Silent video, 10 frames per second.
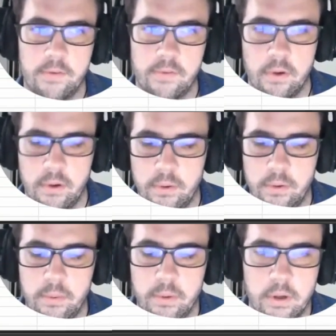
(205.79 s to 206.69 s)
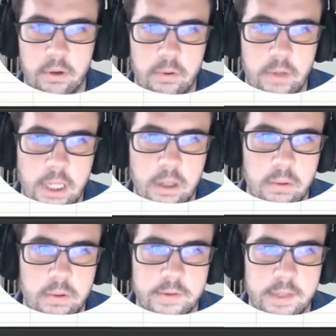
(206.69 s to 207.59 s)
So we're going to do
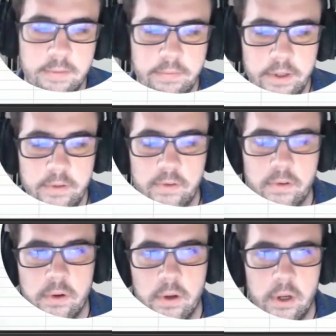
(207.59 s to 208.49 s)
equals average,